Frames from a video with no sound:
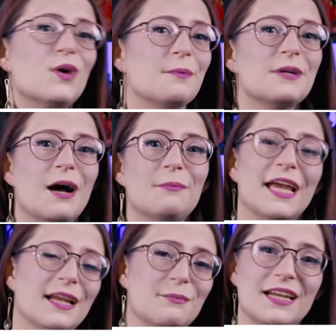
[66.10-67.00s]
upcoming
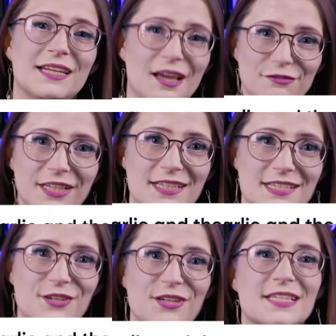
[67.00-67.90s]
animated Netflix
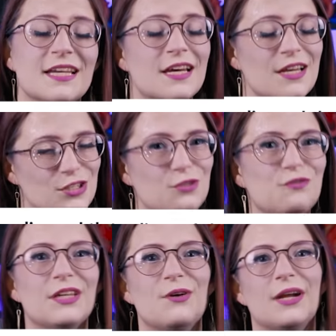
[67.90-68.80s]
series, two video